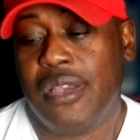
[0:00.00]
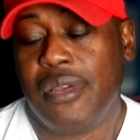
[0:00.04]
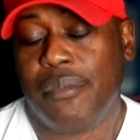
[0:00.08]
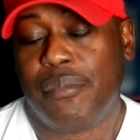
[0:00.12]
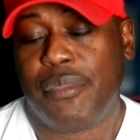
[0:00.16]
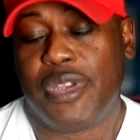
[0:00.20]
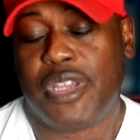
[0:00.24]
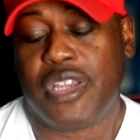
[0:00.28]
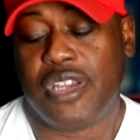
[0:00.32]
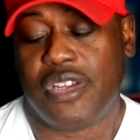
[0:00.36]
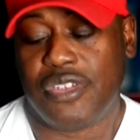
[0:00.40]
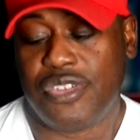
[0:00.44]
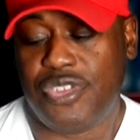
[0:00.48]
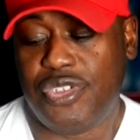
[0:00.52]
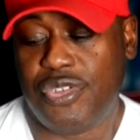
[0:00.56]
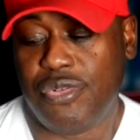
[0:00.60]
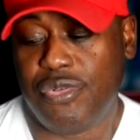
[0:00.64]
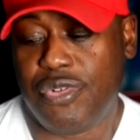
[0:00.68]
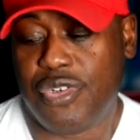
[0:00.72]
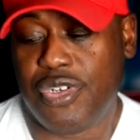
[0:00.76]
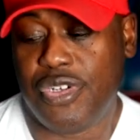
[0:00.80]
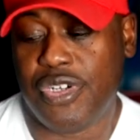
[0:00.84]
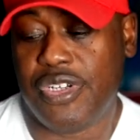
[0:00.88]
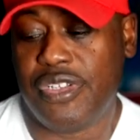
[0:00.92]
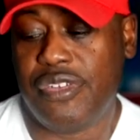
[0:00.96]
because you
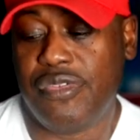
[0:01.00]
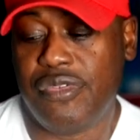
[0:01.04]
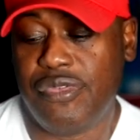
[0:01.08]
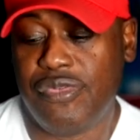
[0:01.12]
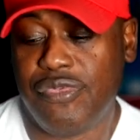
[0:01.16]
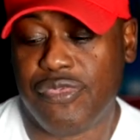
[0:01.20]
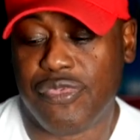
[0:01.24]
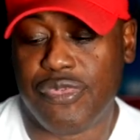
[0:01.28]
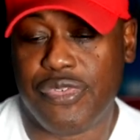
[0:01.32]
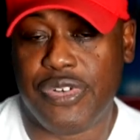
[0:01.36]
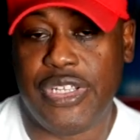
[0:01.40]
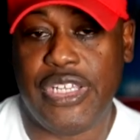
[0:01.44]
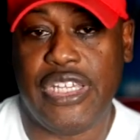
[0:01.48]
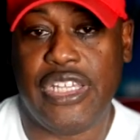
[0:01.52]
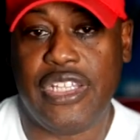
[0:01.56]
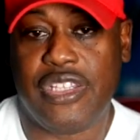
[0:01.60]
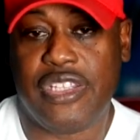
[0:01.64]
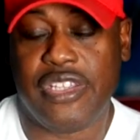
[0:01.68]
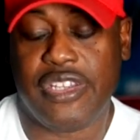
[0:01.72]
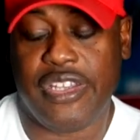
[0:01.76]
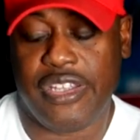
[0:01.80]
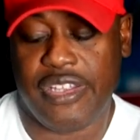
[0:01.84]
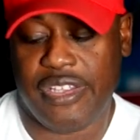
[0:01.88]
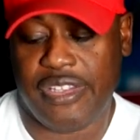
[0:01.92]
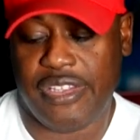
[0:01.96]
couldn't read
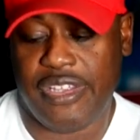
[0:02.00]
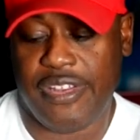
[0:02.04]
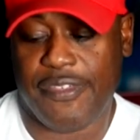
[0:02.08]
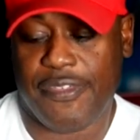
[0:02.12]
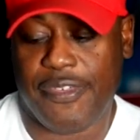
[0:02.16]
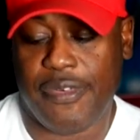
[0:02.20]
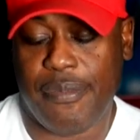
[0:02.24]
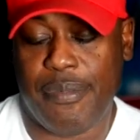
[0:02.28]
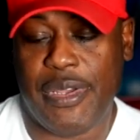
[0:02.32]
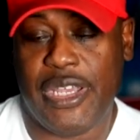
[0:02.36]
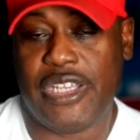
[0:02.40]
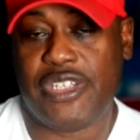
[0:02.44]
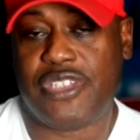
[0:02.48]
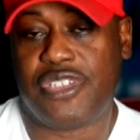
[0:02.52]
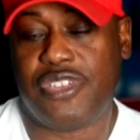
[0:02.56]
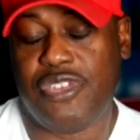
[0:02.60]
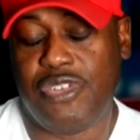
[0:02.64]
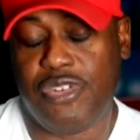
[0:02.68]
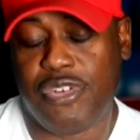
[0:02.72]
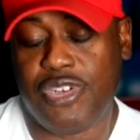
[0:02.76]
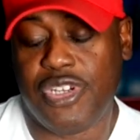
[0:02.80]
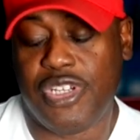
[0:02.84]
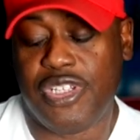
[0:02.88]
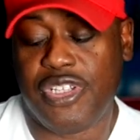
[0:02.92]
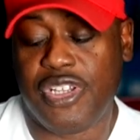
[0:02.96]
the, information,
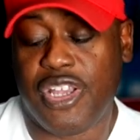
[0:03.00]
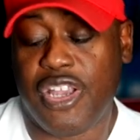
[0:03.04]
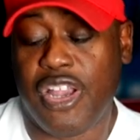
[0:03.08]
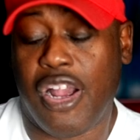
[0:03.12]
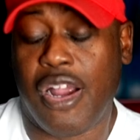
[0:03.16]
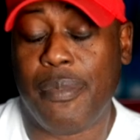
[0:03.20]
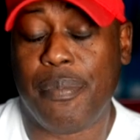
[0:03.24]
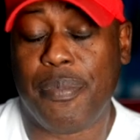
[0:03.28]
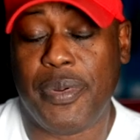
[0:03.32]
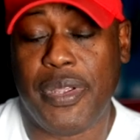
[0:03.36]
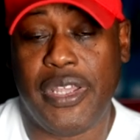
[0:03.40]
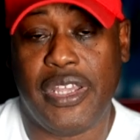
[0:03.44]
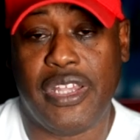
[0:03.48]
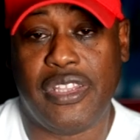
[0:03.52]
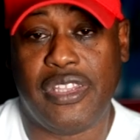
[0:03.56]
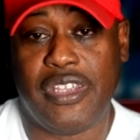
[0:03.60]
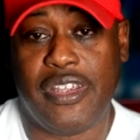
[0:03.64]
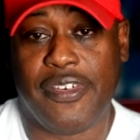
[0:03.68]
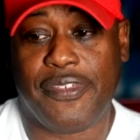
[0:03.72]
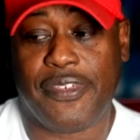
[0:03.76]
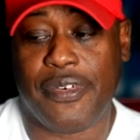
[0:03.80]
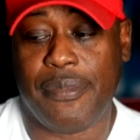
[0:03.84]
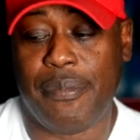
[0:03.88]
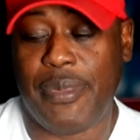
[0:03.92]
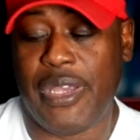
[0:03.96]
you couldn't comprehend the
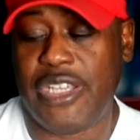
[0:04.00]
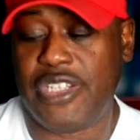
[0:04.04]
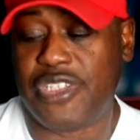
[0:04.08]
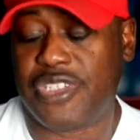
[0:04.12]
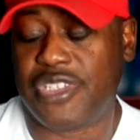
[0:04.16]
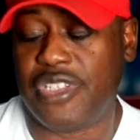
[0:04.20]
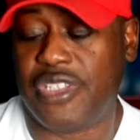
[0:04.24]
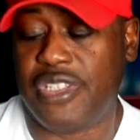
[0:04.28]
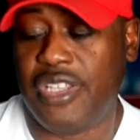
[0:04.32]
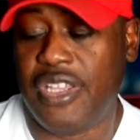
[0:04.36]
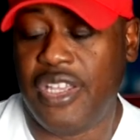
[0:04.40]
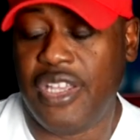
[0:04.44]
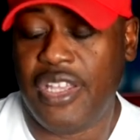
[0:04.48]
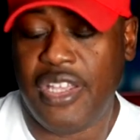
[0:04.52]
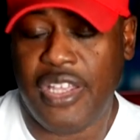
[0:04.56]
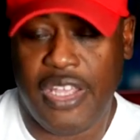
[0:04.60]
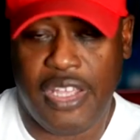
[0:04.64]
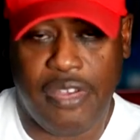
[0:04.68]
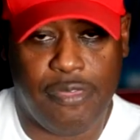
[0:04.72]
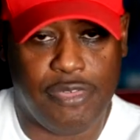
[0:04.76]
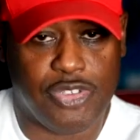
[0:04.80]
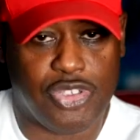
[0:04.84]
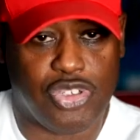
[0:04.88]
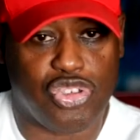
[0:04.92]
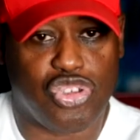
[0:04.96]
information.
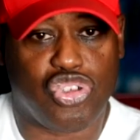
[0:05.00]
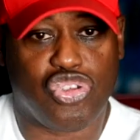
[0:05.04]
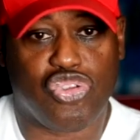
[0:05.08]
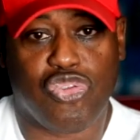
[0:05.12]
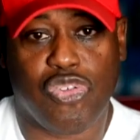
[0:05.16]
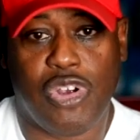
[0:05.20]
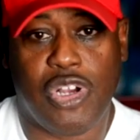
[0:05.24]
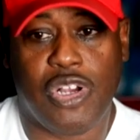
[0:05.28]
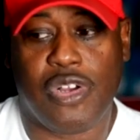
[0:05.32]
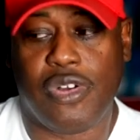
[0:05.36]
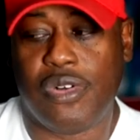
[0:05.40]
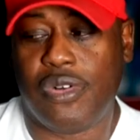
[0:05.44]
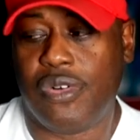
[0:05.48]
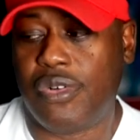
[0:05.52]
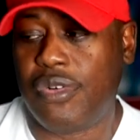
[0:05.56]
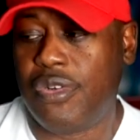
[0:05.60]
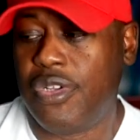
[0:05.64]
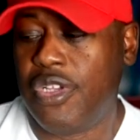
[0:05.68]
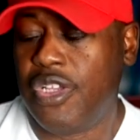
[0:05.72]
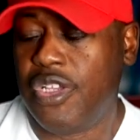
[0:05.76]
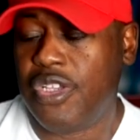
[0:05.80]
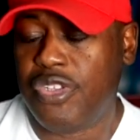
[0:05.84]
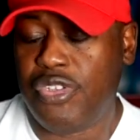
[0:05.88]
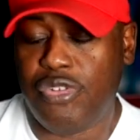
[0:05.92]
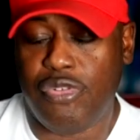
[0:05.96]
It was a
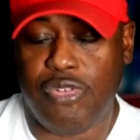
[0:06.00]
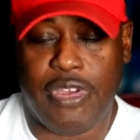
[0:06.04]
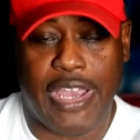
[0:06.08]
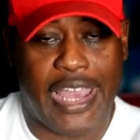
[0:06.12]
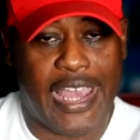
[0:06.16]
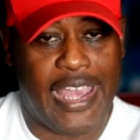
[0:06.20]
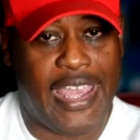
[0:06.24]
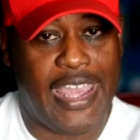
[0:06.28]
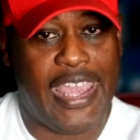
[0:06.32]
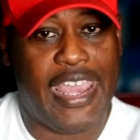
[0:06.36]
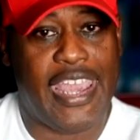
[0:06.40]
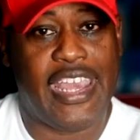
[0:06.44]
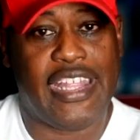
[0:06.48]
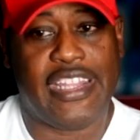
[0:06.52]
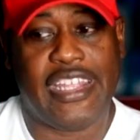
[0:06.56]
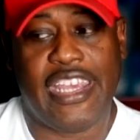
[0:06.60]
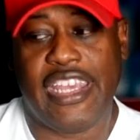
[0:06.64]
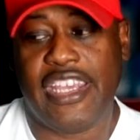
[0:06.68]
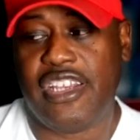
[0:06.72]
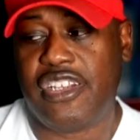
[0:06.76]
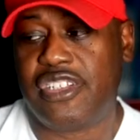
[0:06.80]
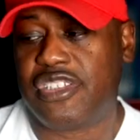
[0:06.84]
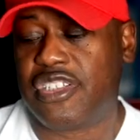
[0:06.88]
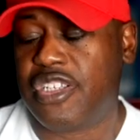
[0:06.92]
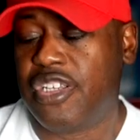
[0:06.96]
struggle, you got
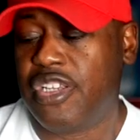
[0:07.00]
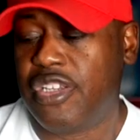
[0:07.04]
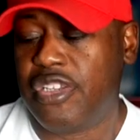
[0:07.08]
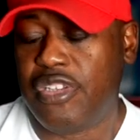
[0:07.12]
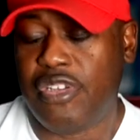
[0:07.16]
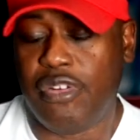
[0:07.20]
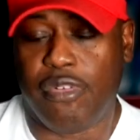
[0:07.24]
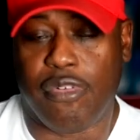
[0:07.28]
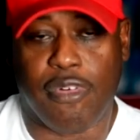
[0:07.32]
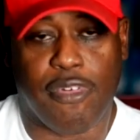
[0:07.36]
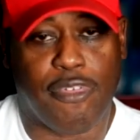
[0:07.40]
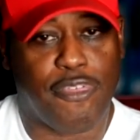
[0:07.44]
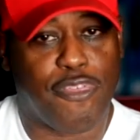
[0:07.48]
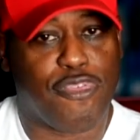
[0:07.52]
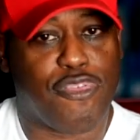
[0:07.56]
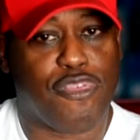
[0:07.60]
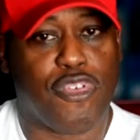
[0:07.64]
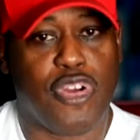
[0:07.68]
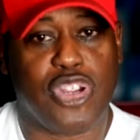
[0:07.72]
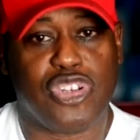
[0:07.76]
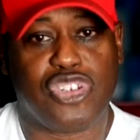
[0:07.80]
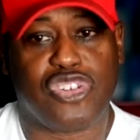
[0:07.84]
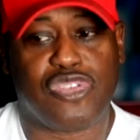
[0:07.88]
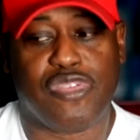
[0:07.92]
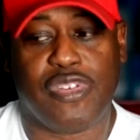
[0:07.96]
headaches, you were
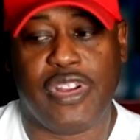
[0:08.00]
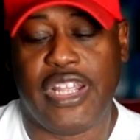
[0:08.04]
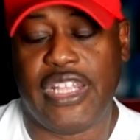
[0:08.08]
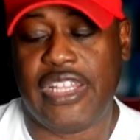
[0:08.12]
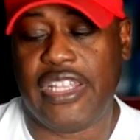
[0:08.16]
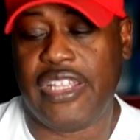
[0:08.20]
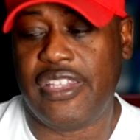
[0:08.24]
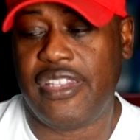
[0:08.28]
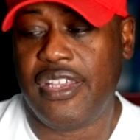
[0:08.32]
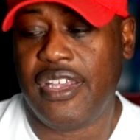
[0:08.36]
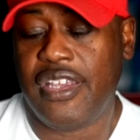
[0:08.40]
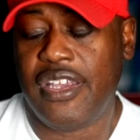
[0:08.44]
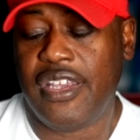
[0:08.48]
frustrated.